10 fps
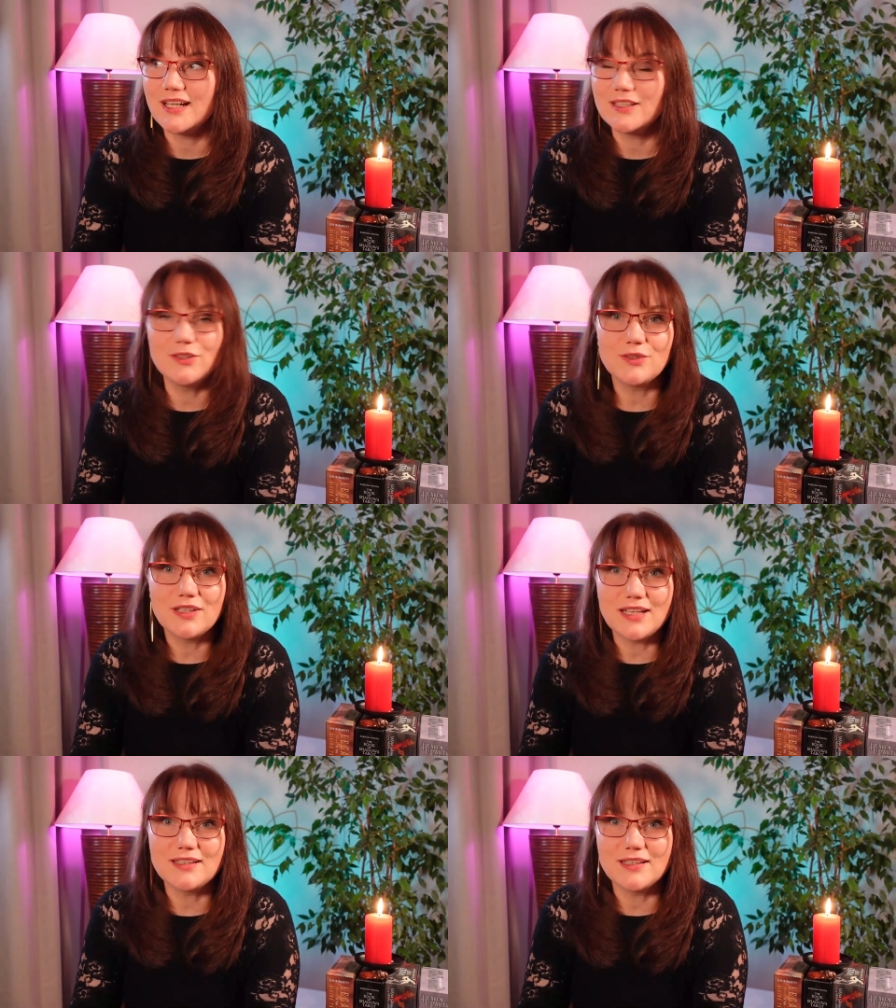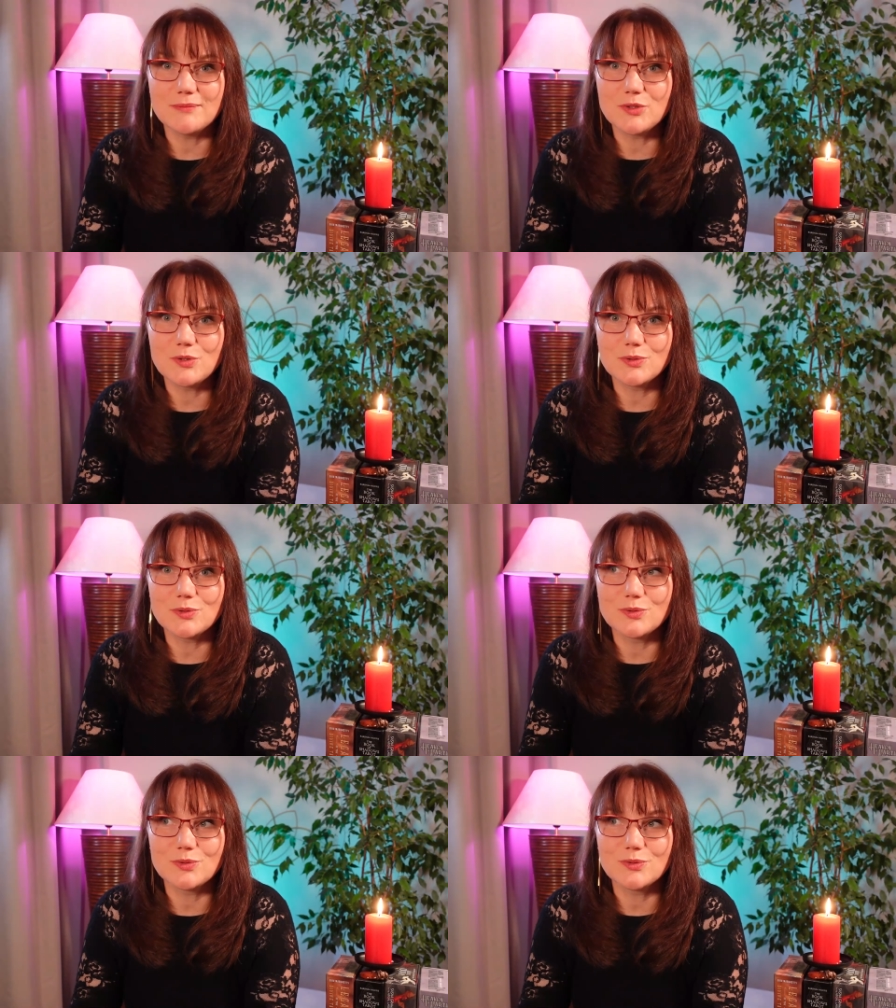Don't let them
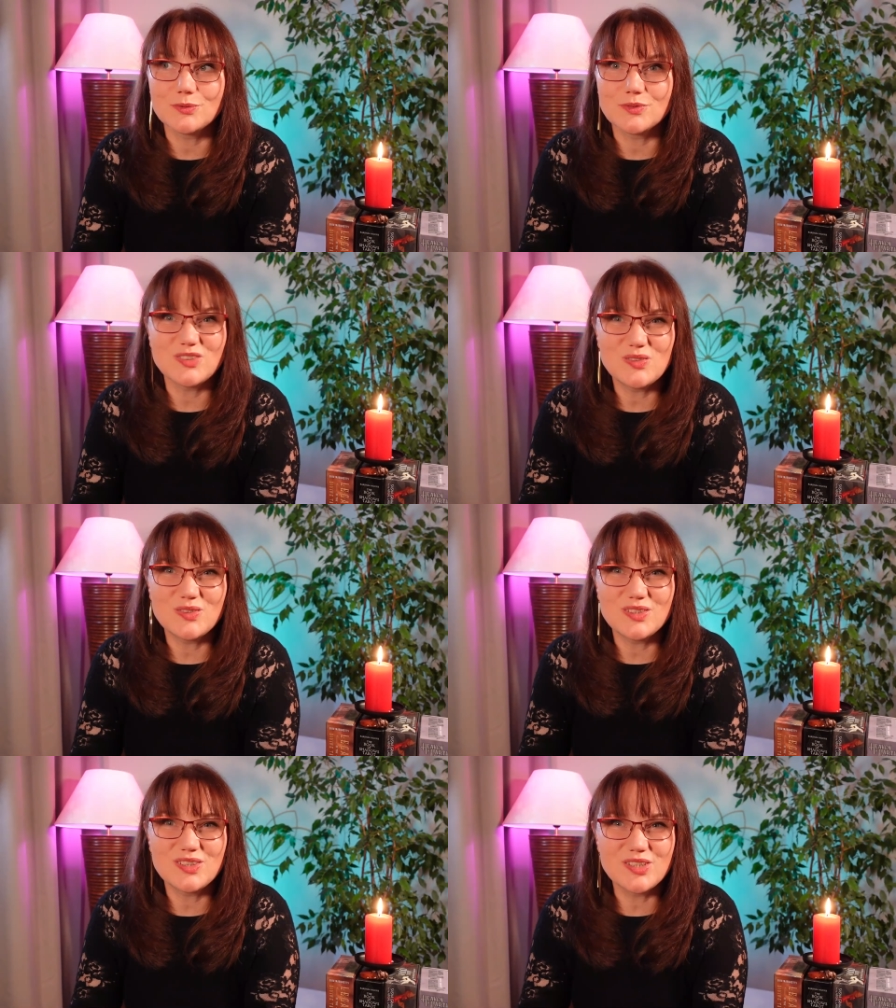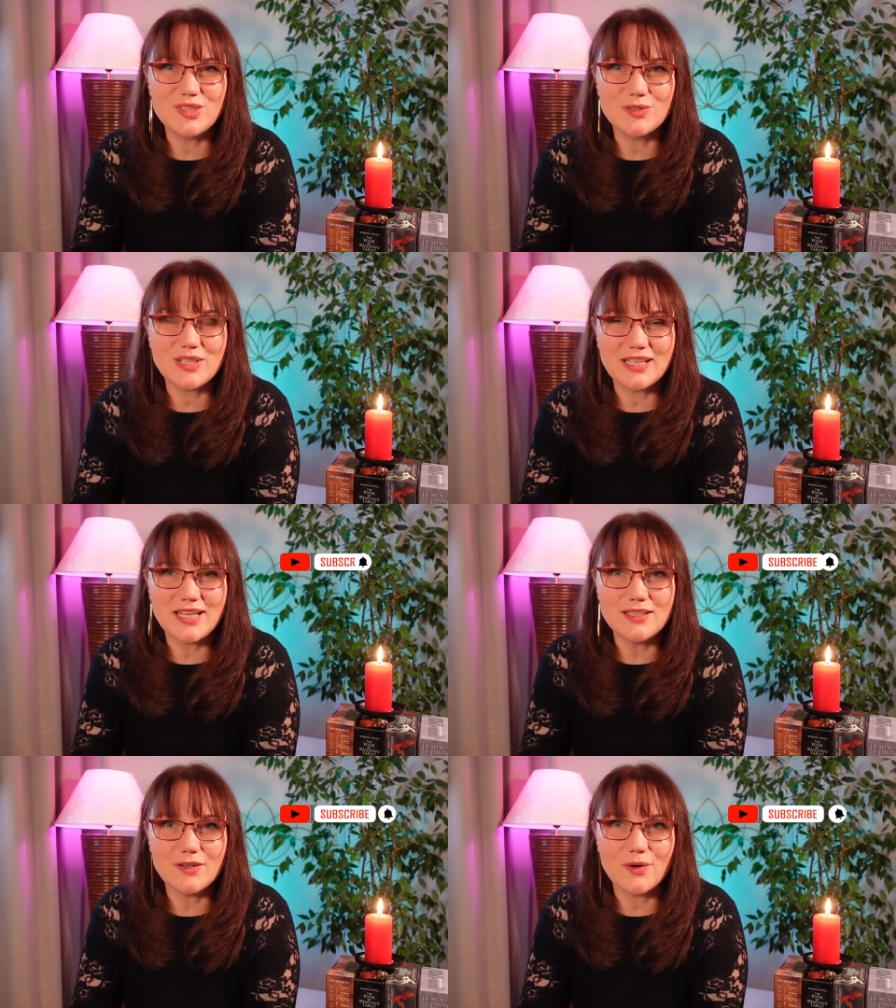to trick you
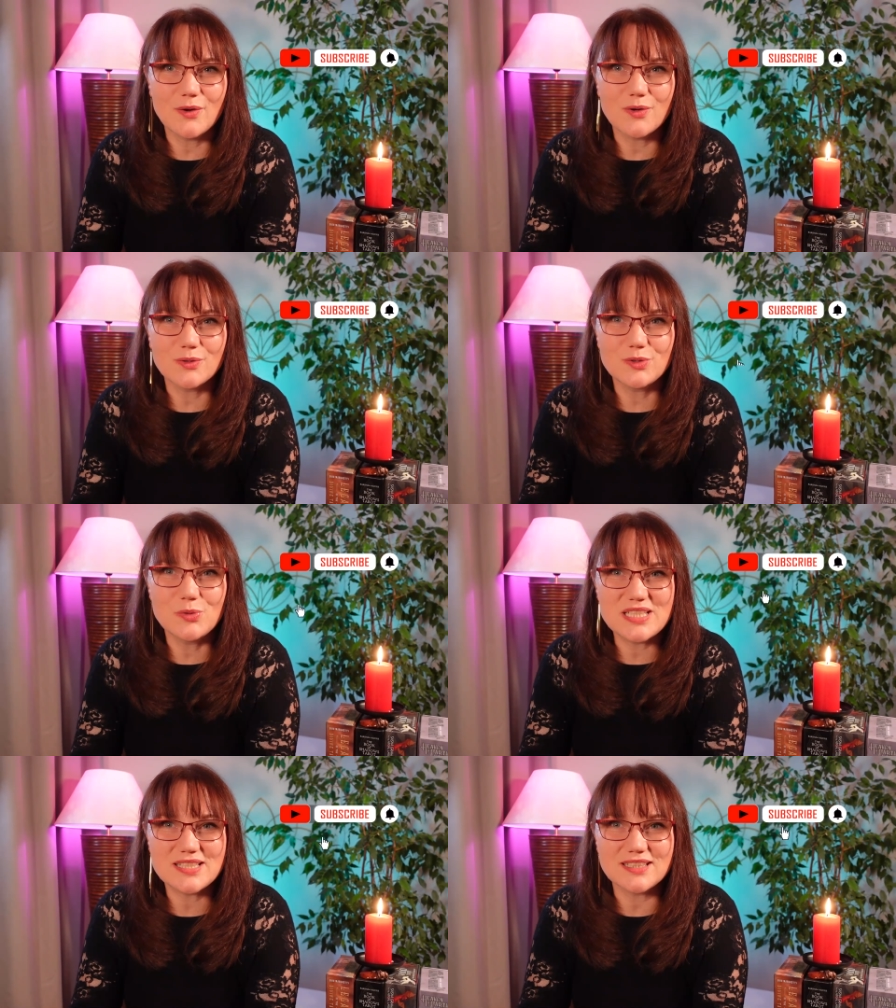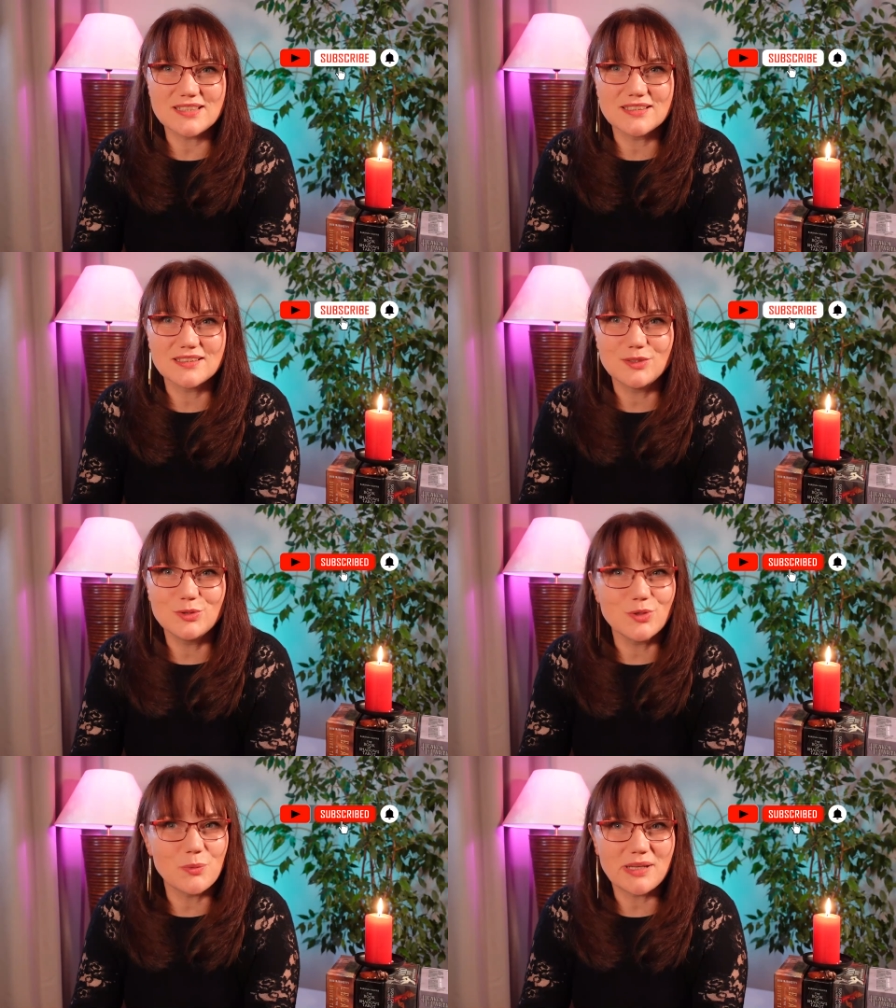again or twist it. You
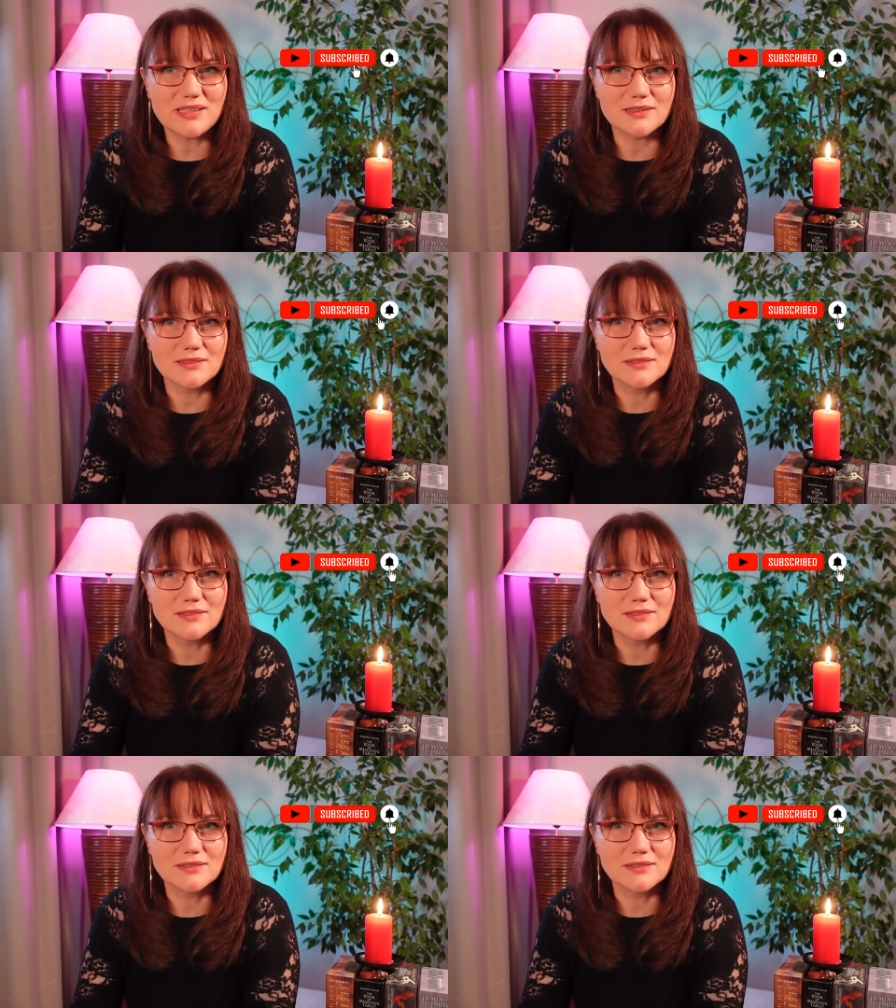know better.